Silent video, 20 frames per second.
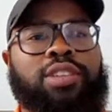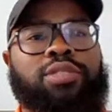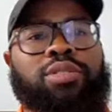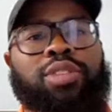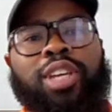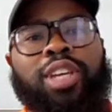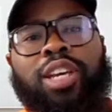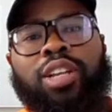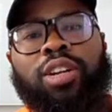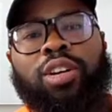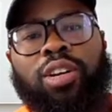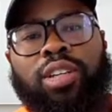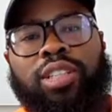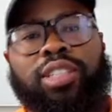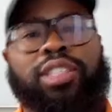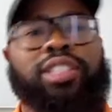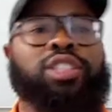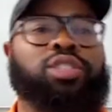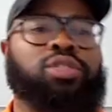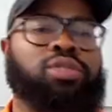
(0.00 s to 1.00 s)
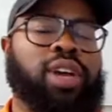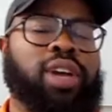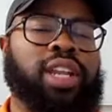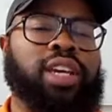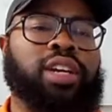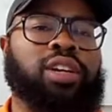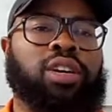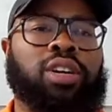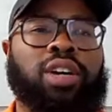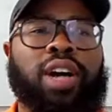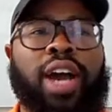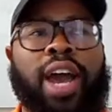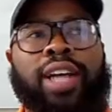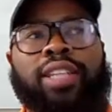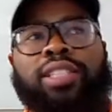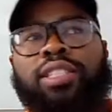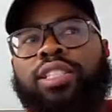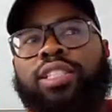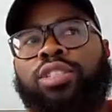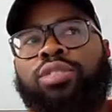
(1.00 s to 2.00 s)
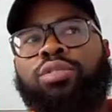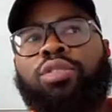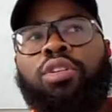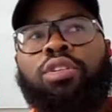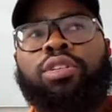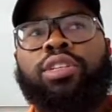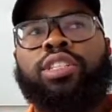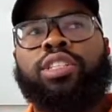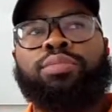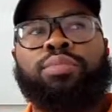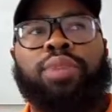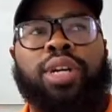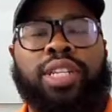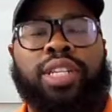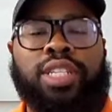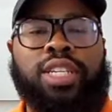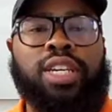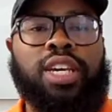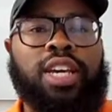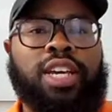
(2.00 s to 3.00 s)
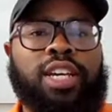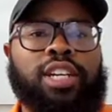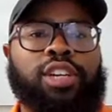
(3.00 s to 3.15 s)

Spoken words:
You get all this credit, access to all this money,